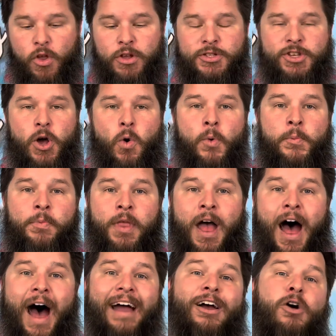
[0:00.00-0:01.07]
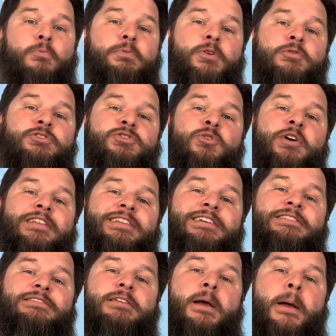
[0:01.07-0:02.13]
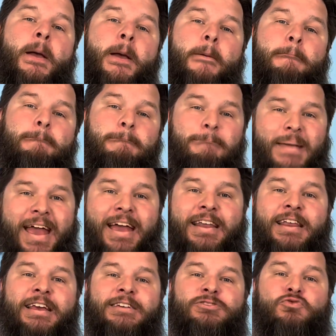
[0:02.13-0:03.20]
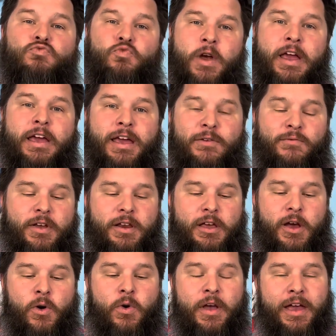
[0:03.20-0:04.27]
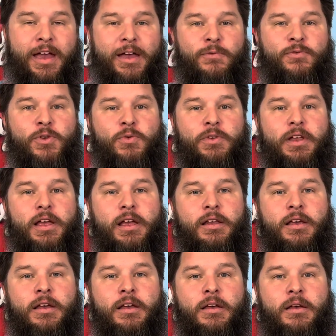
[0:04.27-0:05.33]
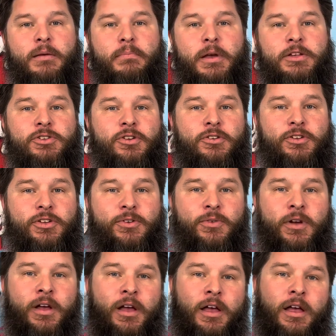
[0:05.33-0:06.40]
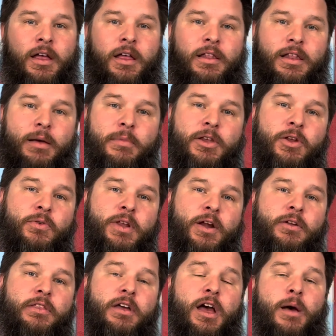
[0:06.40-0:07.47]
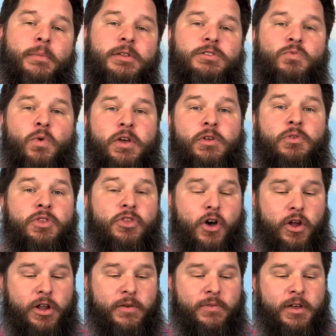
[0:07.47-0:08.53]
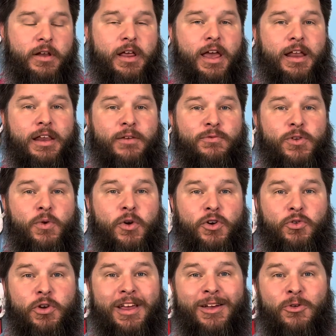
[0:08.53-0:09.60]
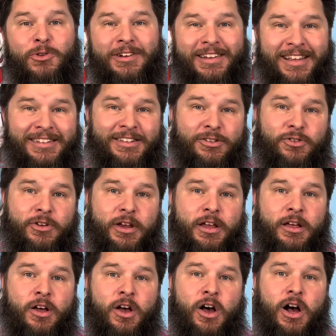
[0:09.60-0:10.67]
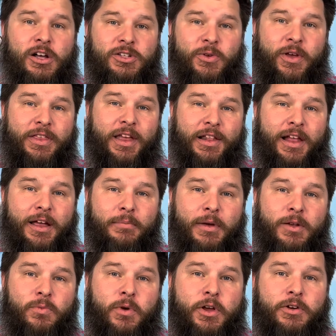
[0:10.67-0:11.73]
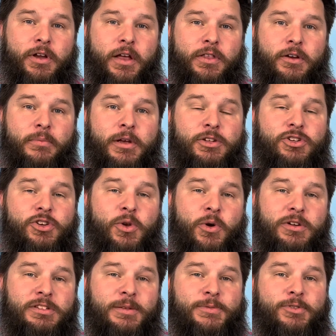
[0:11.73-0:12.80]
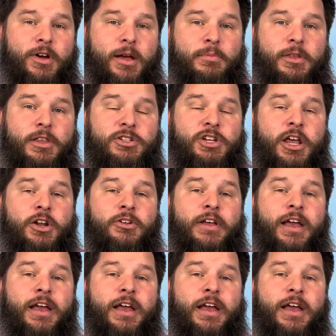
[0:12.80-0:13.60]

So I hope you enjoyed this mayonnaise ranking video. If you did, make sure to let me know down in the comments what you thought of it and if you agree or disagree. Also hit that like button while you're down there. Make sure you are subscribed to the channel,